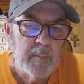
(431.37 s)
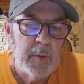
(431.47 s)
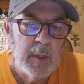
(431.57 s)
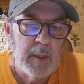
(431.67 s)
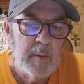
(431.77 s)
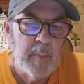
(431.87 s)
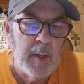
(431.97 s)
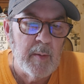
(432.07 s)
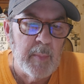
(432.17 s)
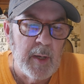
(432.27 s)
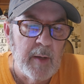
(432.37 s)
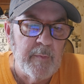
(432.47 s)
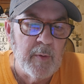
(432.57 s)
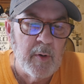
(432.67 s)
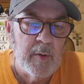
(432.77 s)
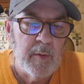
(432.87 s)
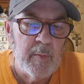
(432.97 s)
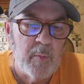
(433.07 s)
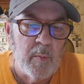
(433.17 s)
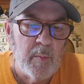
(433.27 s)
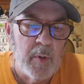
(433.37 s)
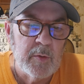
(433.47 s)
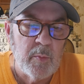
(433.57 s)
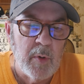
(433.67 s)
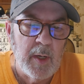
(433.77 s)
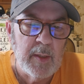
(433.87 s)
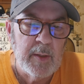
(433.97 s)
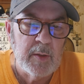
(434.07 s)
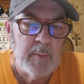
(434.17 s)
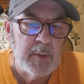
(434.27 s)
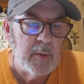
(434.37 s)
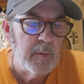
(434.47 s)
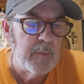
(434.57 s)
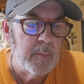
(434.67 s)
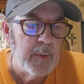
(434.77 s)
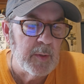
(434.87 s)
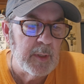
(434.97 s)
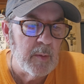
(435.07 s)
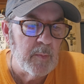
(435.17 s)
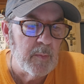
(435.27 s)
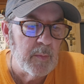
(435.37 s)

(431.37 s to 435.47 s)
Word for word: Okay, by, by far the most widely used material for building